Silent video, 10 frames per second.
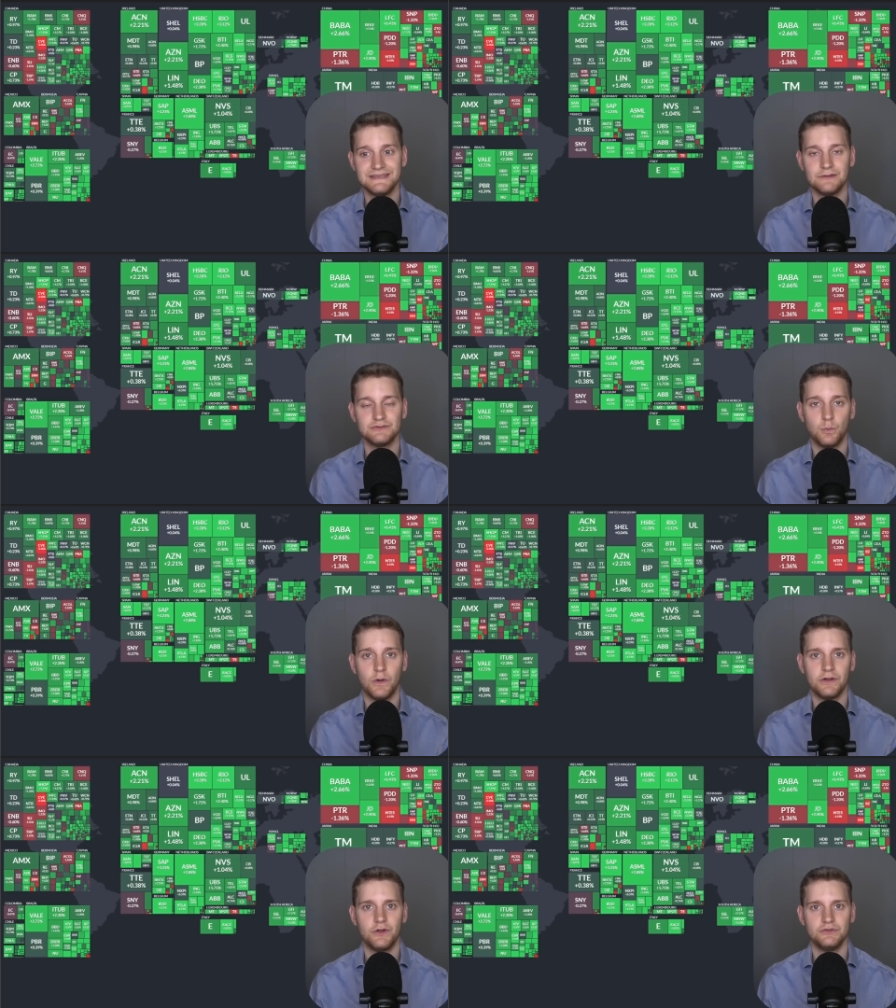down to
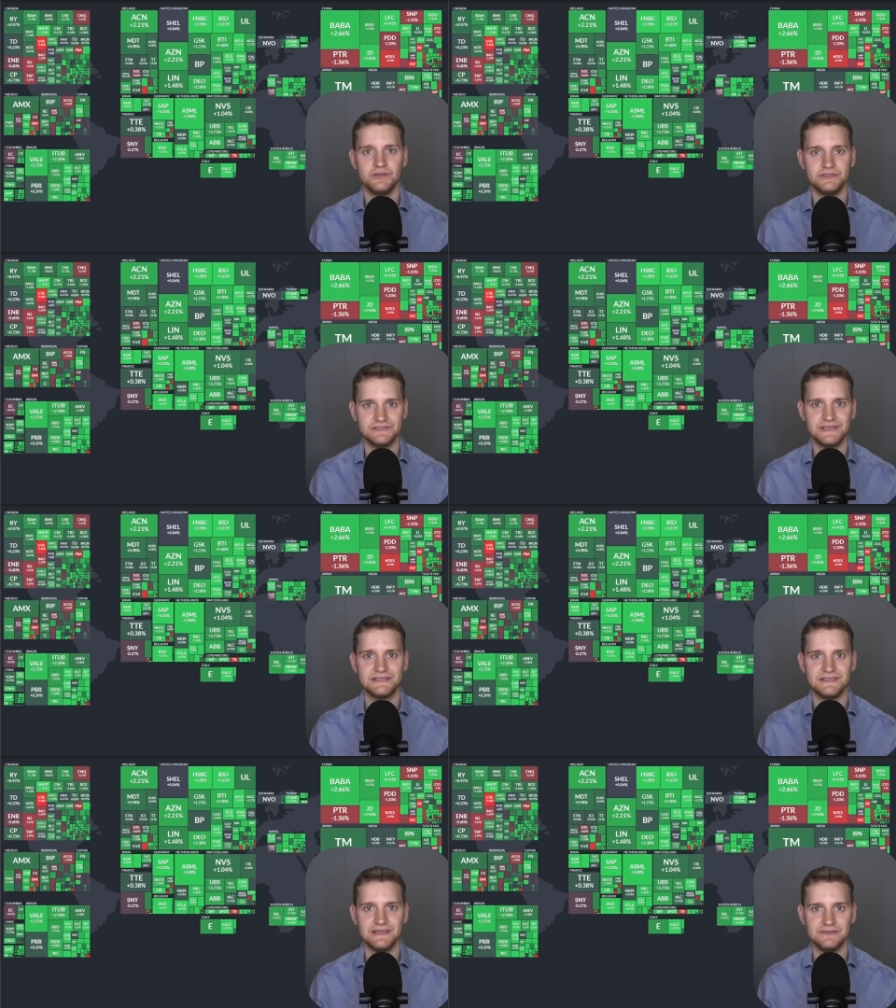
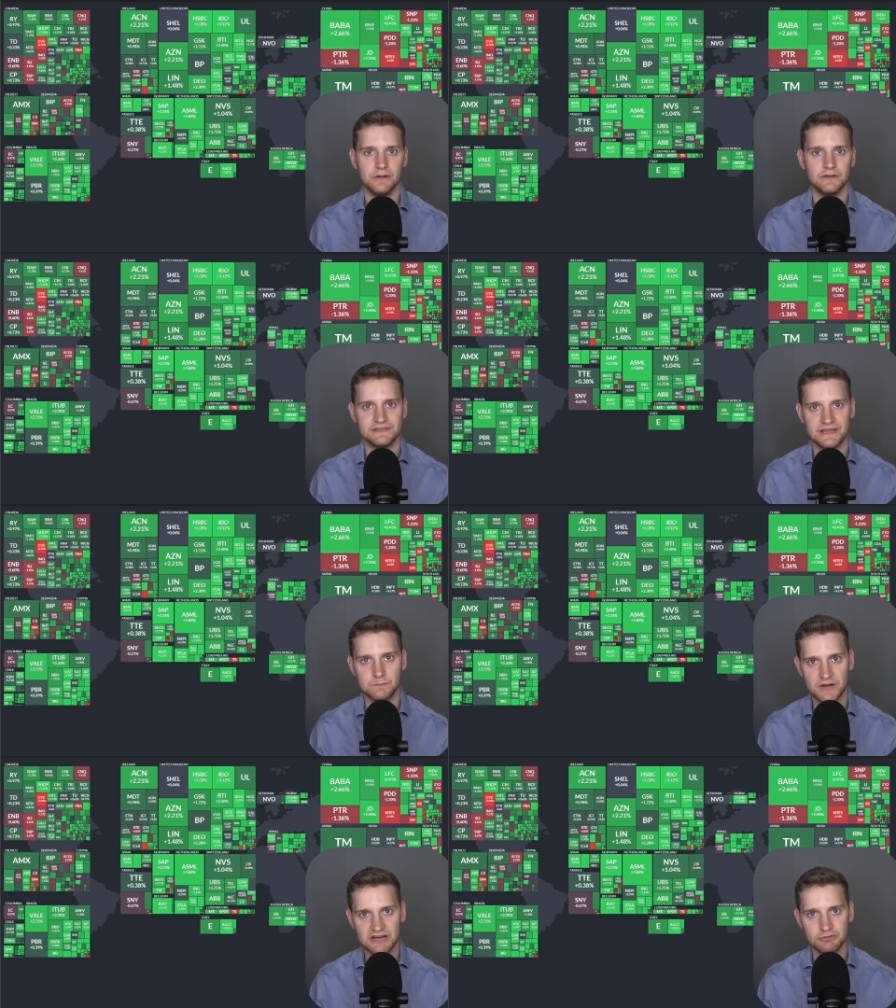$116 a
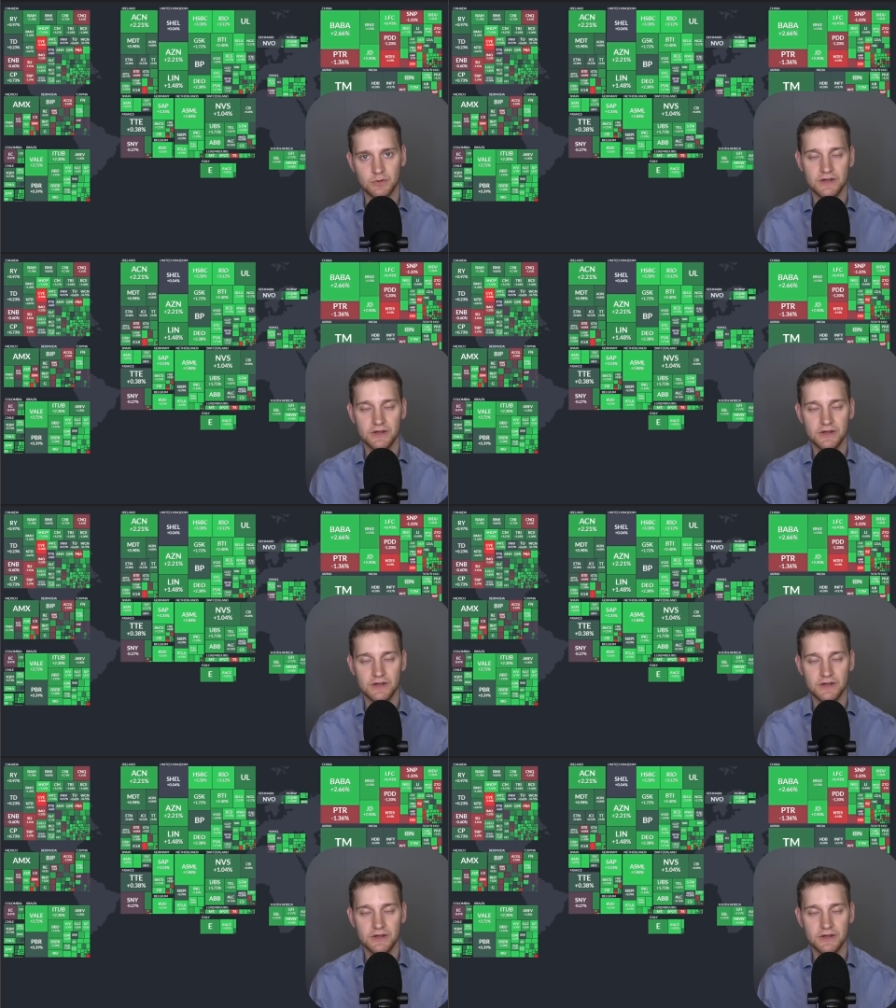barrel,